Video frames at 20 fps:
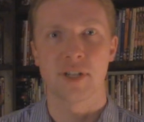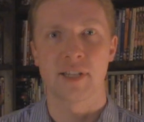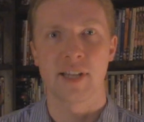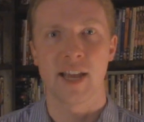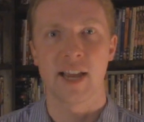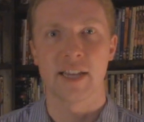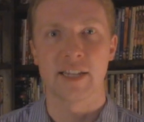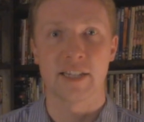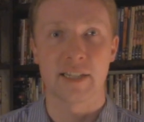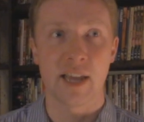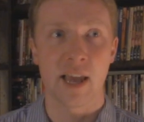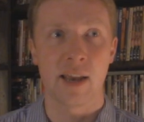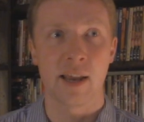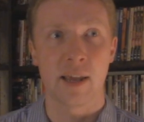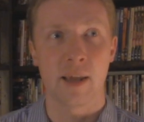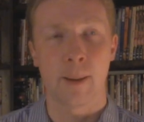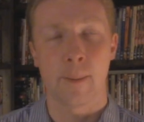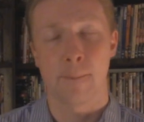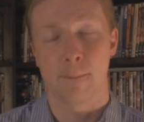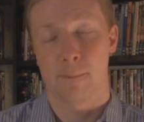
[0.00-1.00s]
to take a
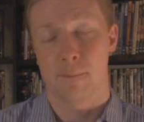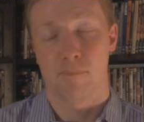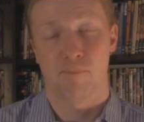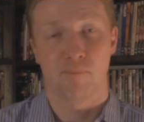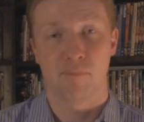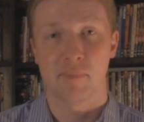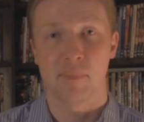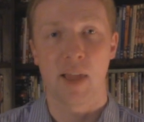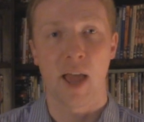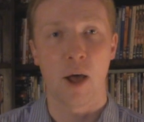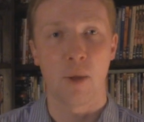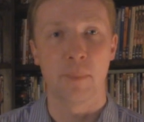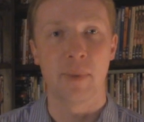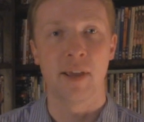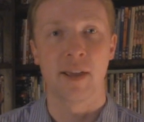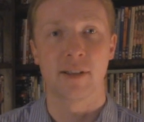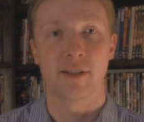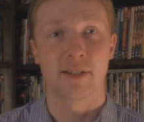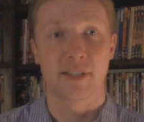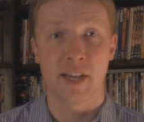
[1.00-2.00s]
steady,
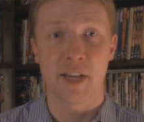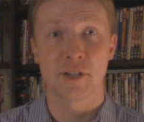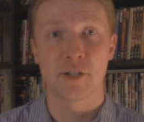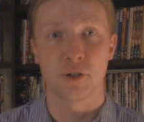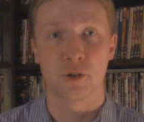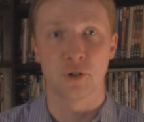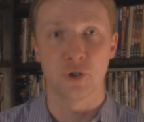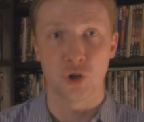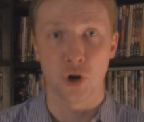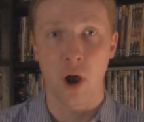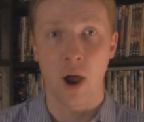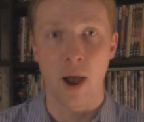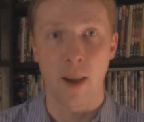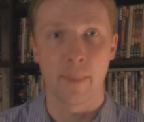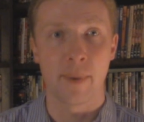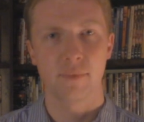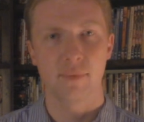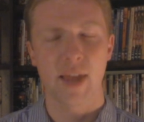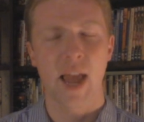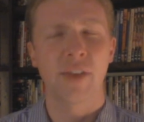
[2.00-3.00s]
albeit seasonal,
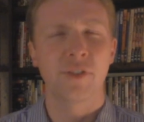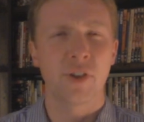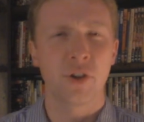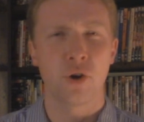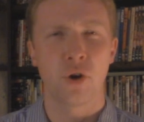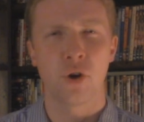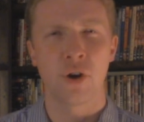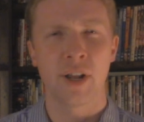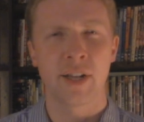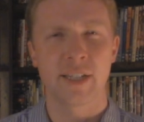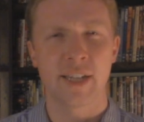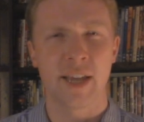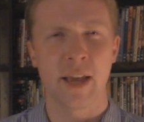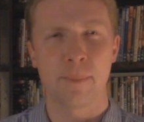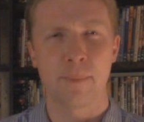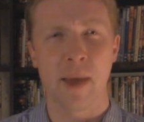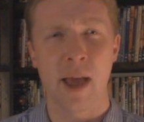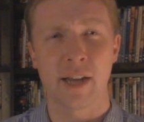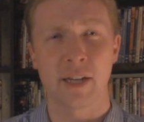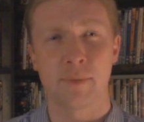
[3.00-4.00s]
job, and the yearning to
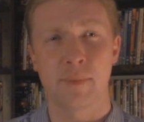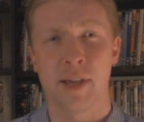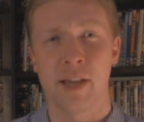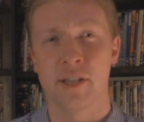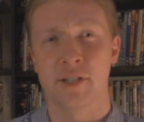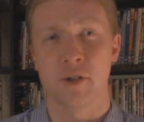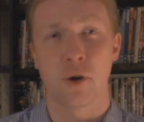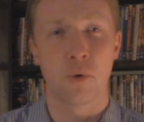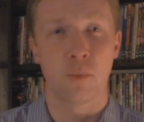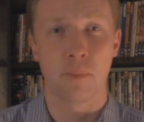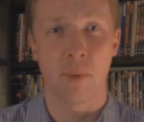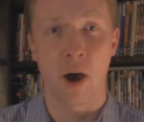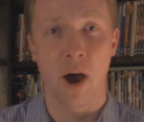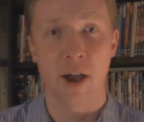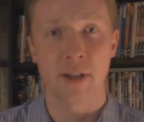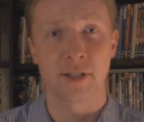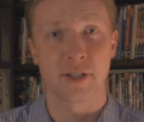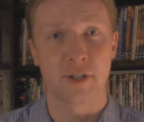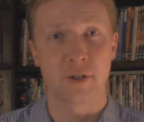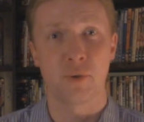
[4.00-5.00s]
get back to being his own
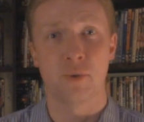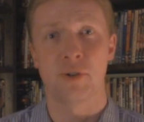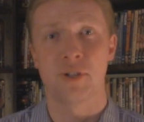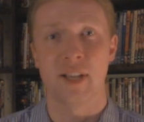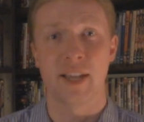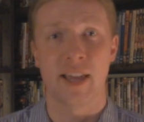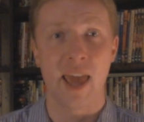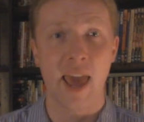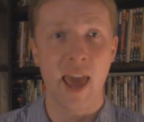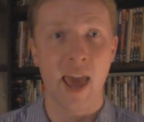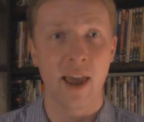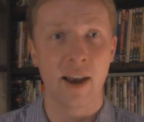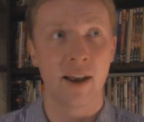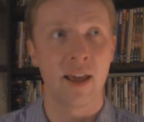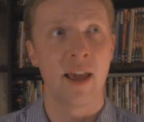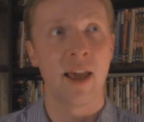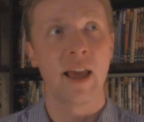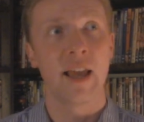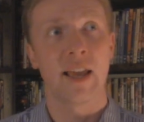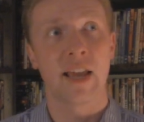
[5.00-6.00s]
boss as soon as he can
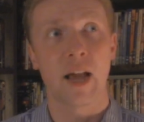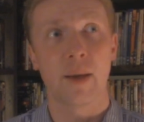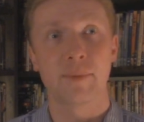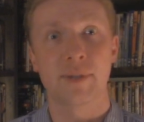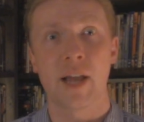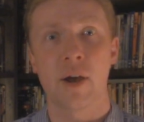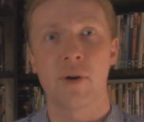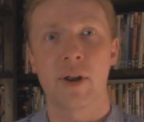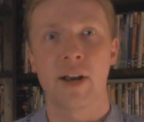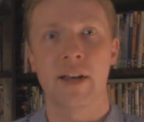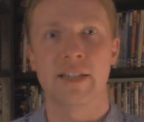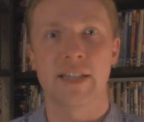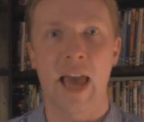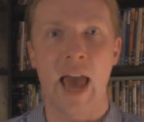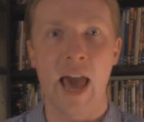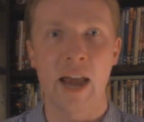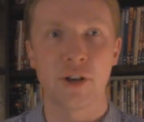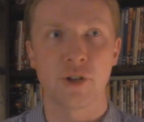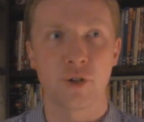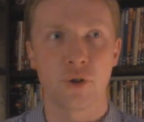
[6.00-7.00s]
comes out in his
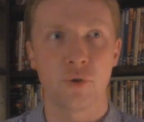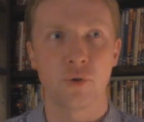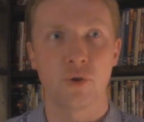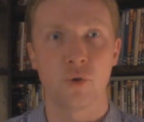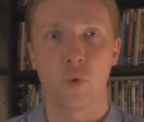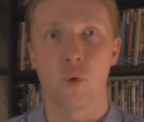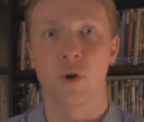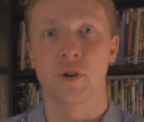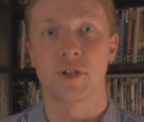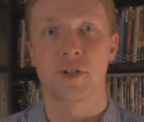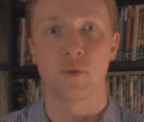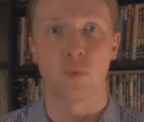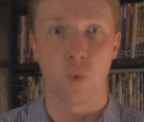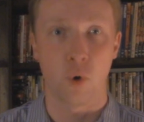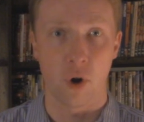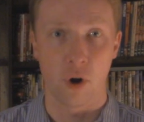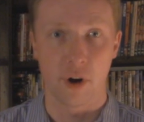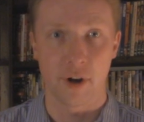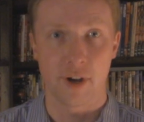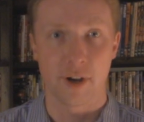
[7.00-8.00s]
attitude towards his
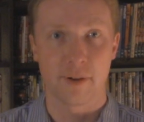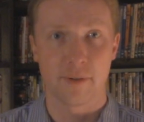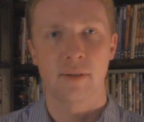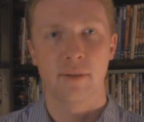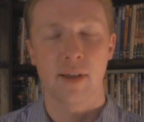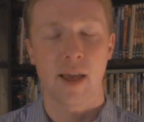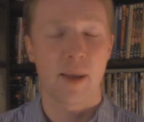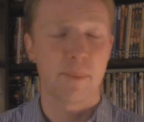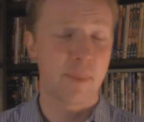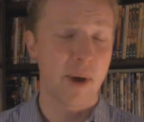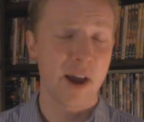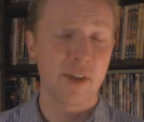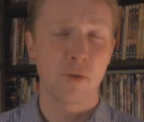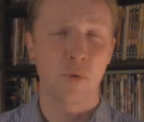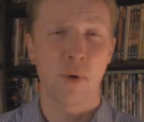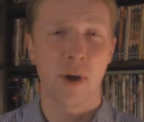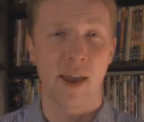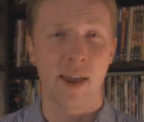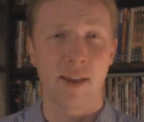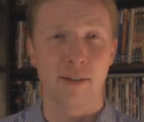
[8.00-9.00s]
work. And by the
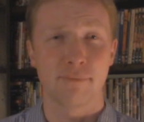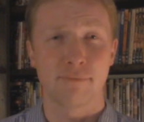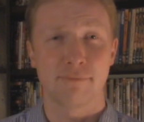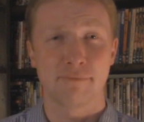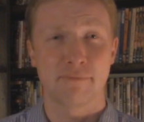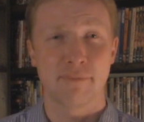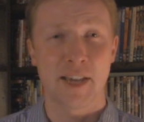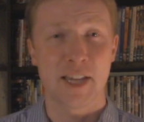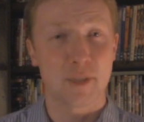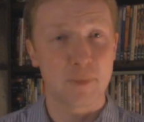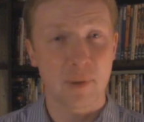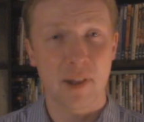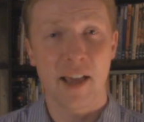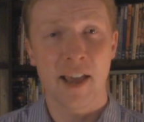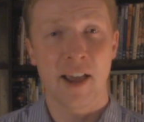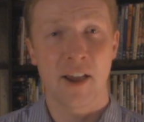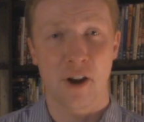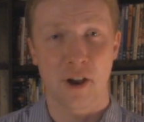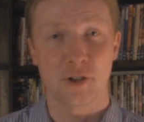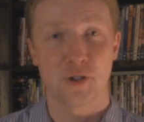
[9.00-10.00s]
way, he's
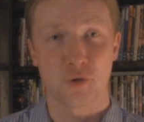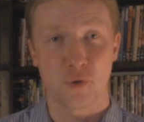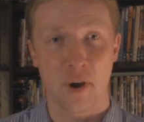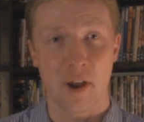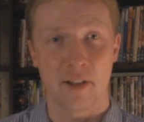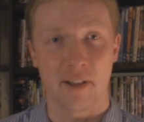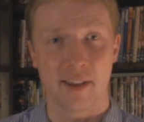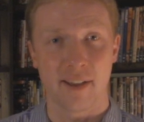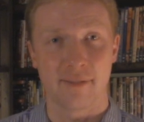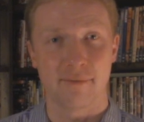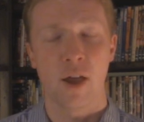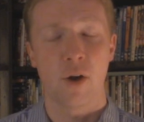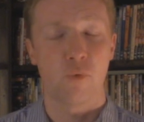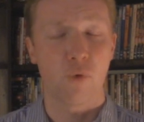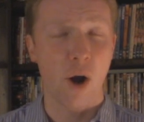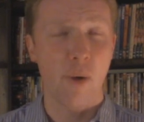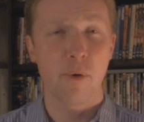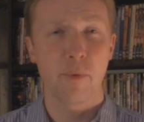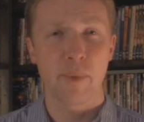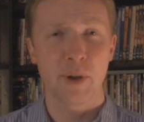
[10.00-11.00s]
playing an Australian.
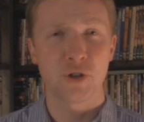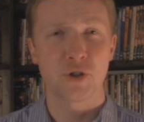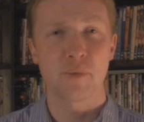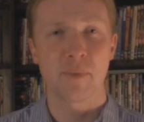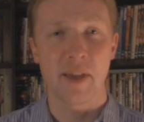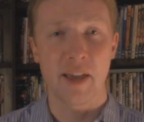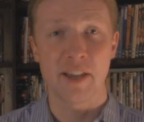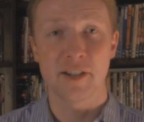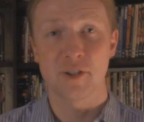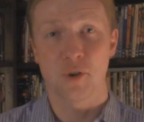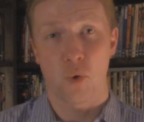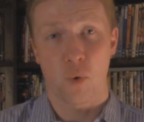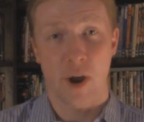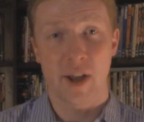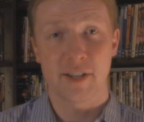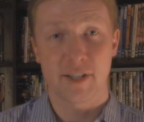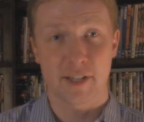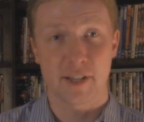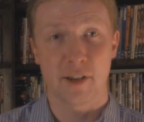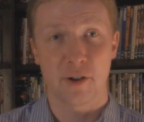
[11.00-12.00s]
Robert Mitchum is
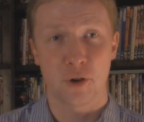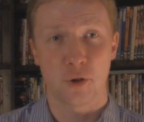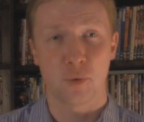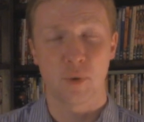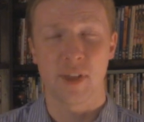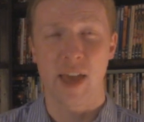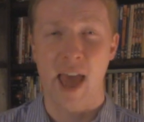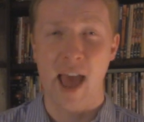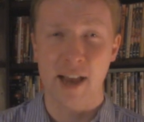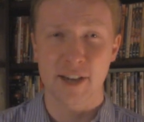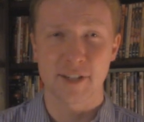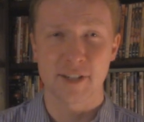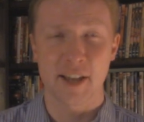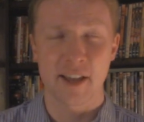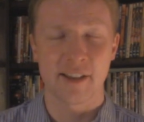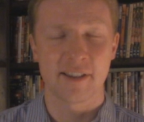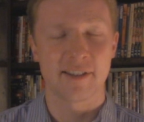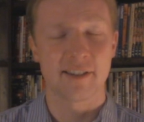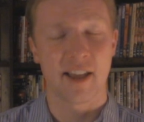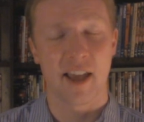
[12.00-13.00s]
quite skilled with
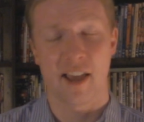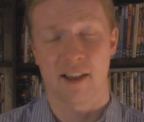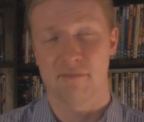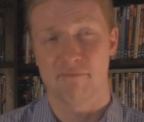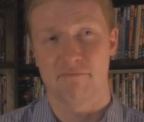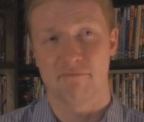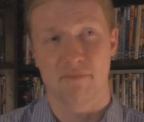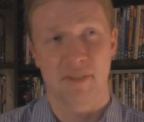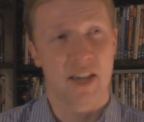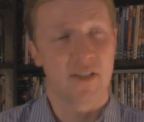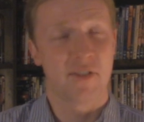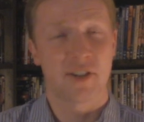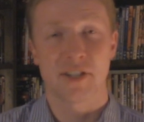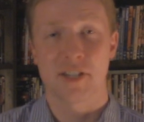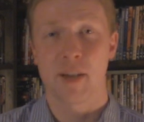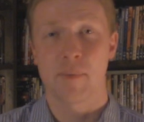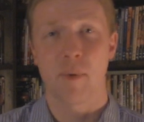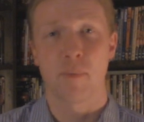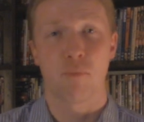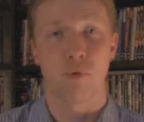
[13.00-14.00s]
accents and even
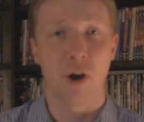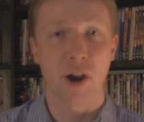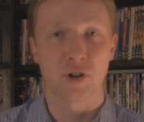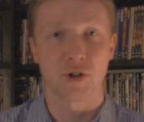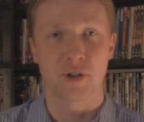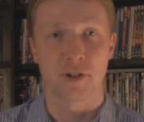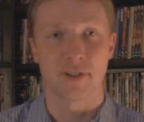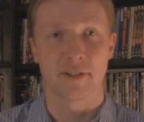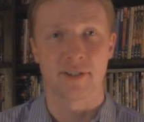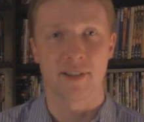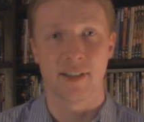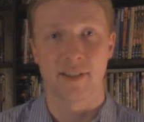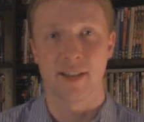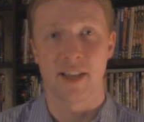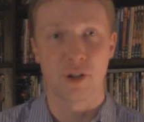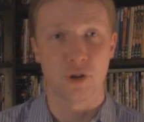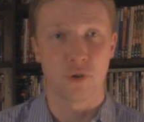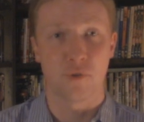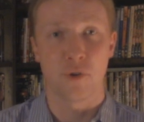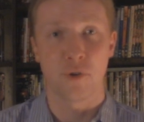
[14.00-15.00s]
some impressions in the
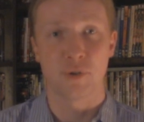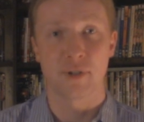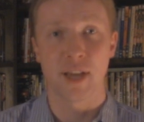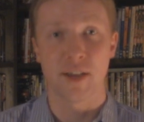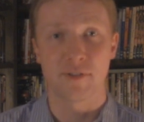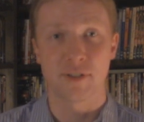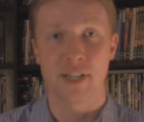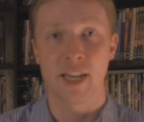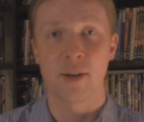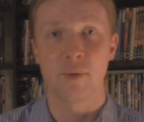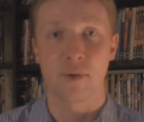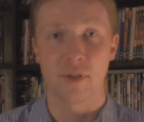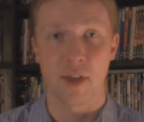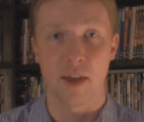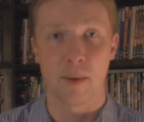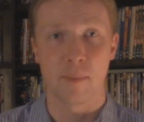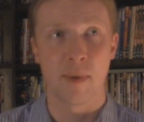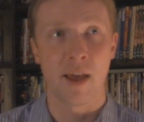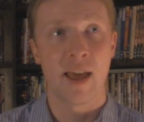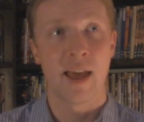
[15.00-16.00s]
interviews I've seen with
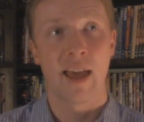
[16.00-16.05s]
him,